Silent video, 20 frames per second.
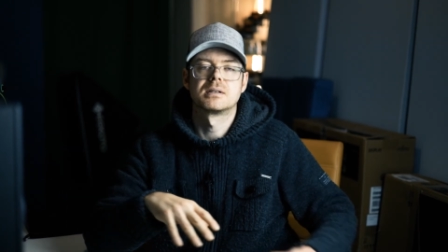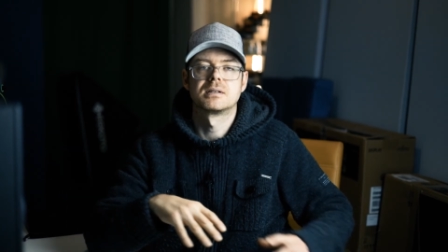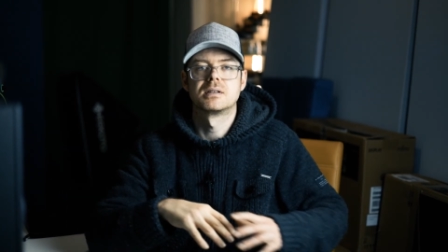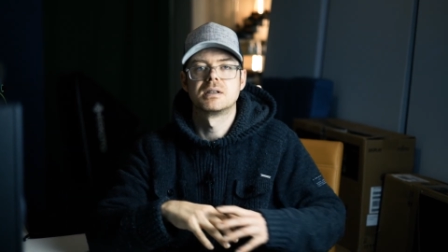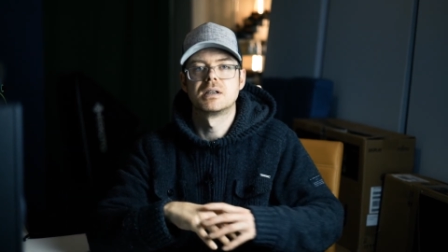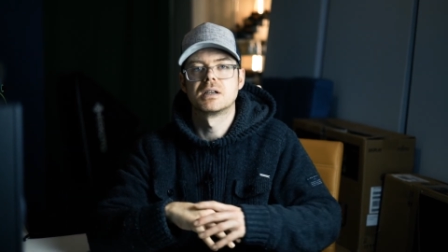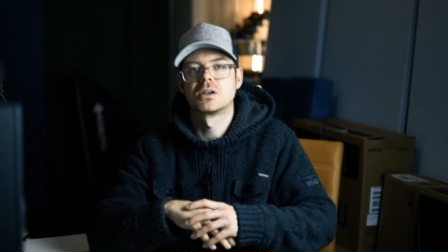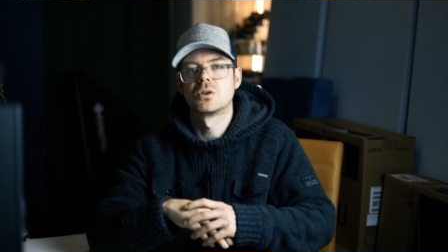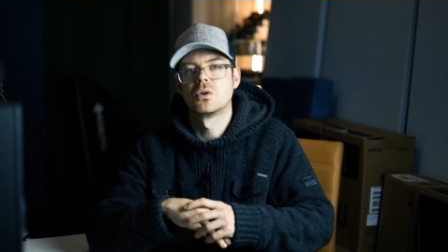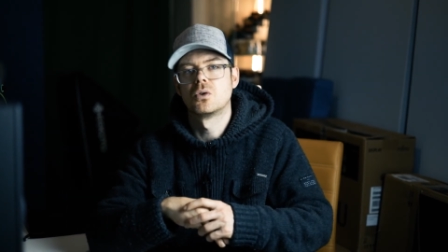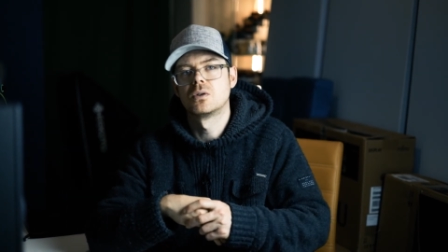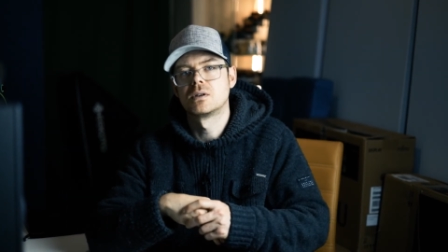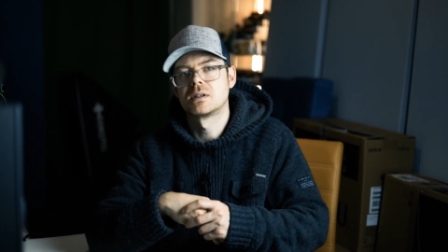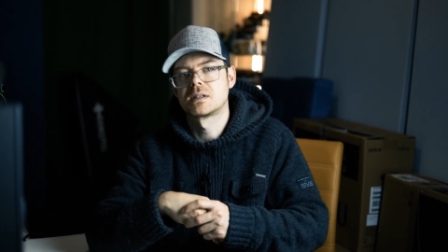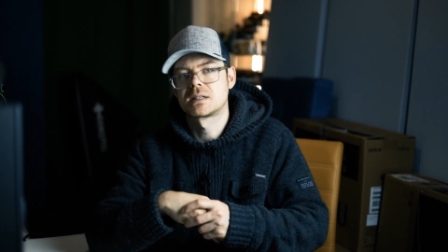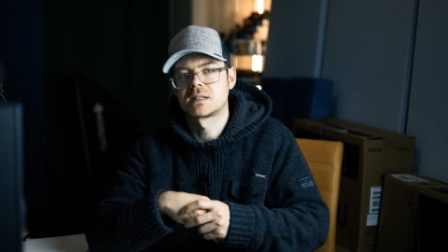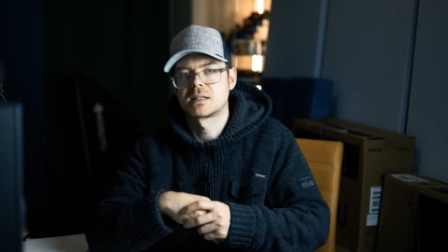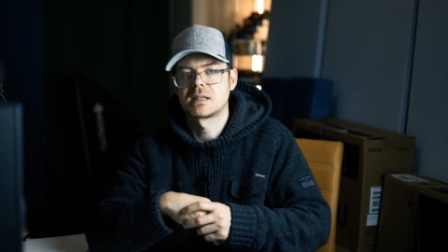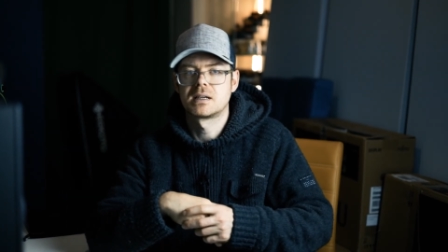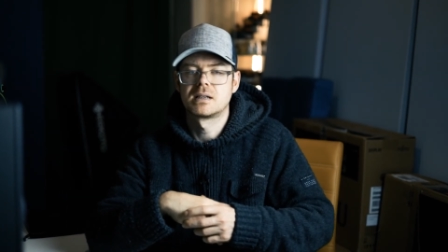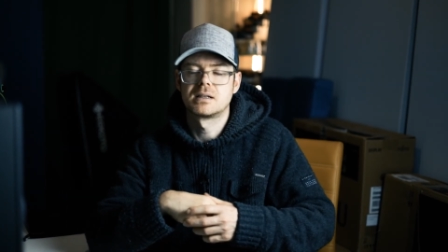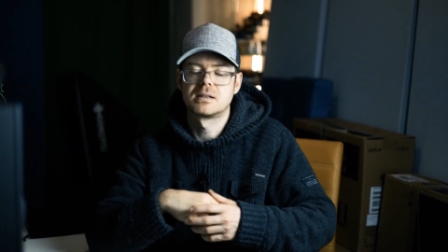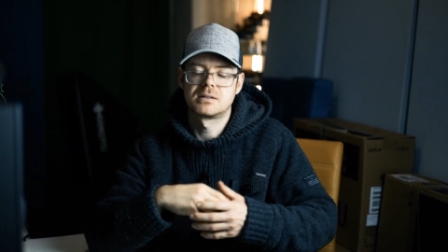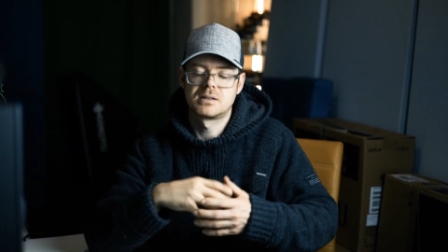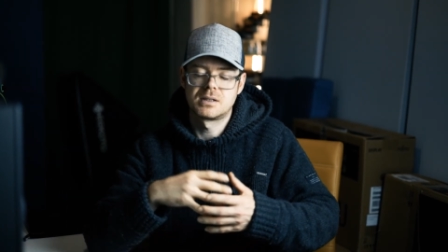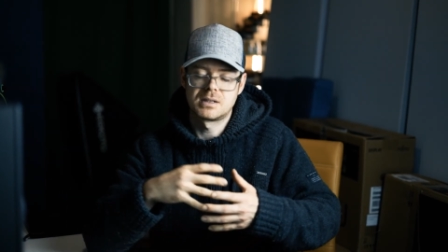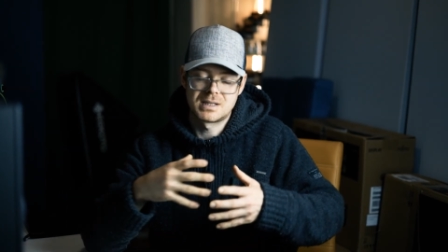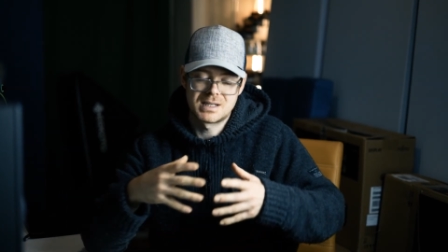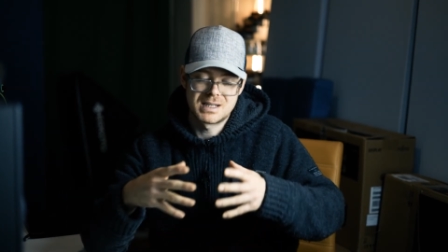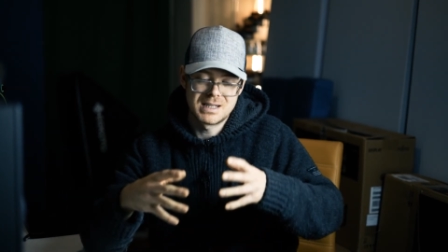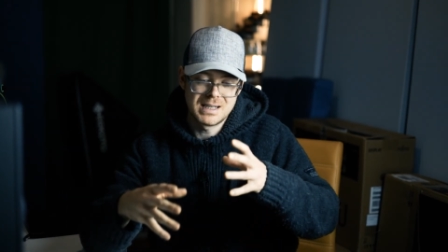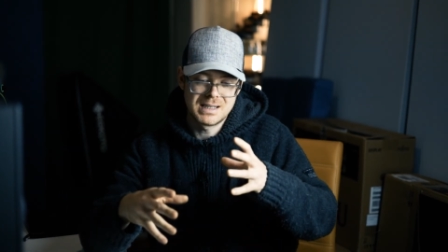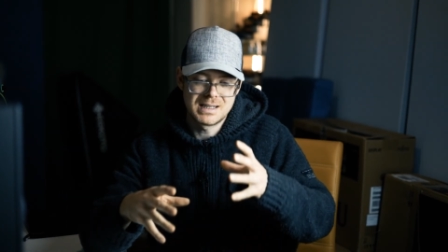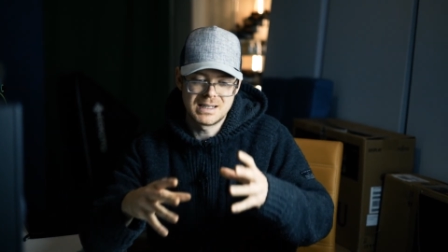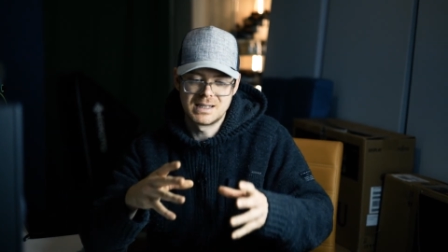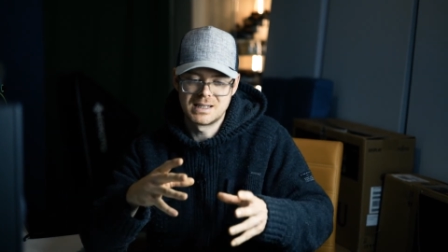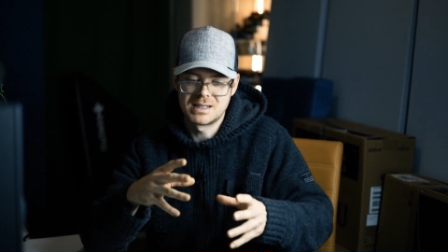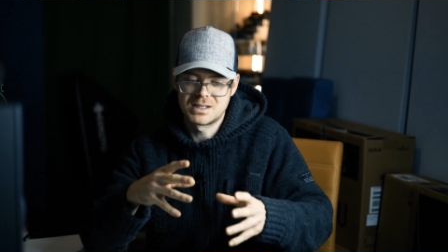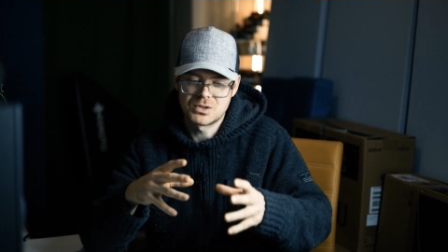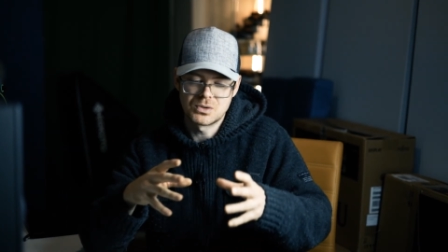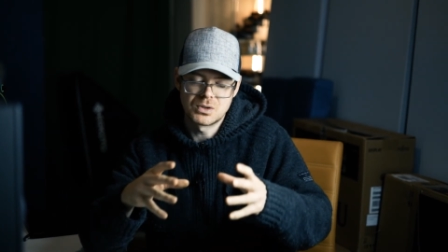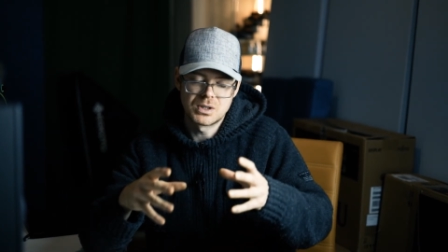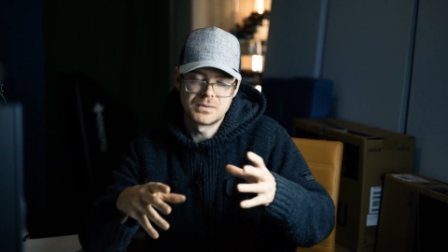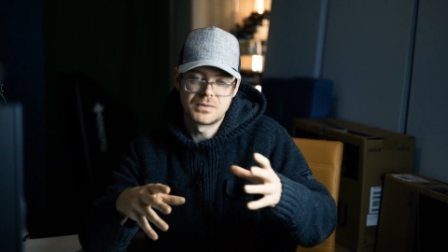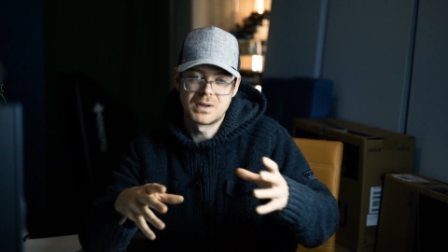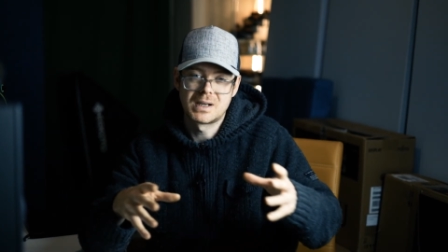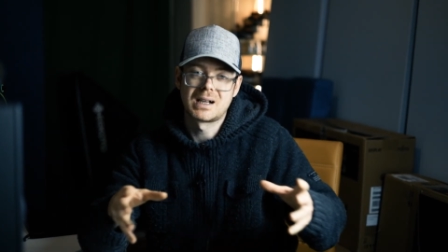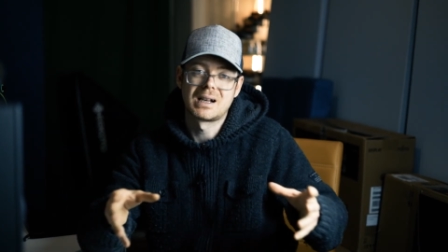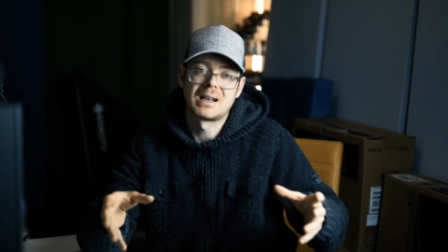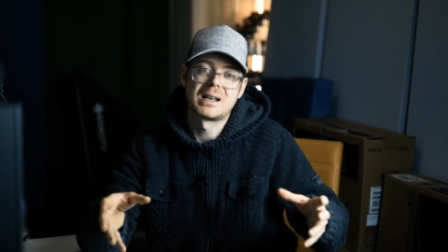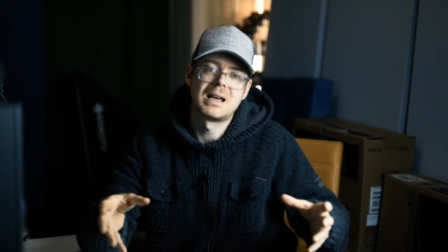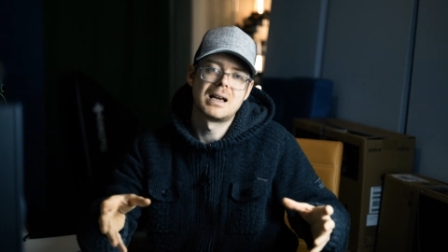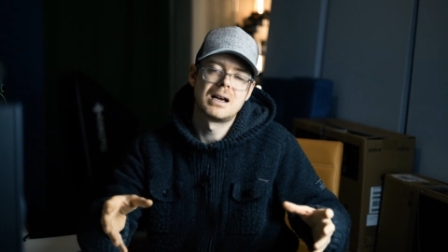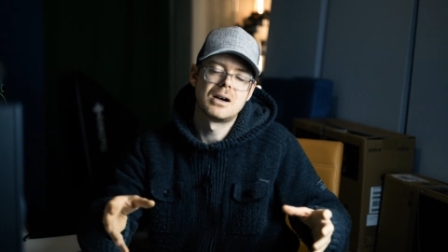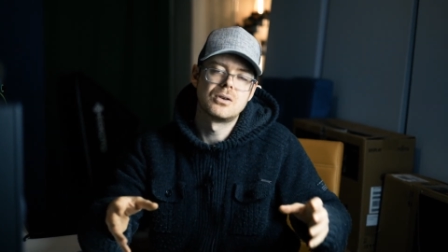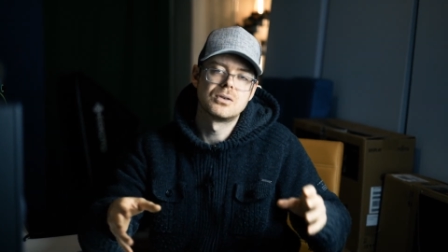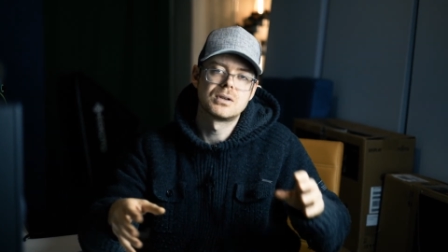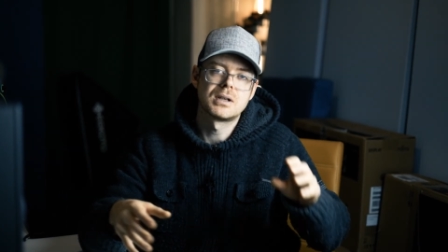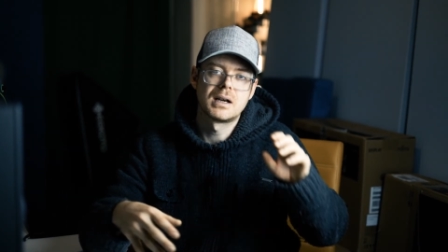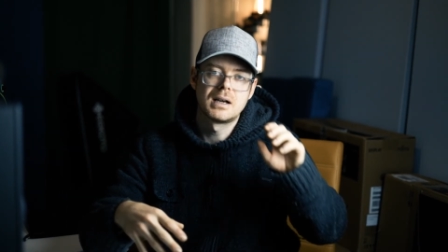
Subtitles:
the accord to sit in a sort of a cloud,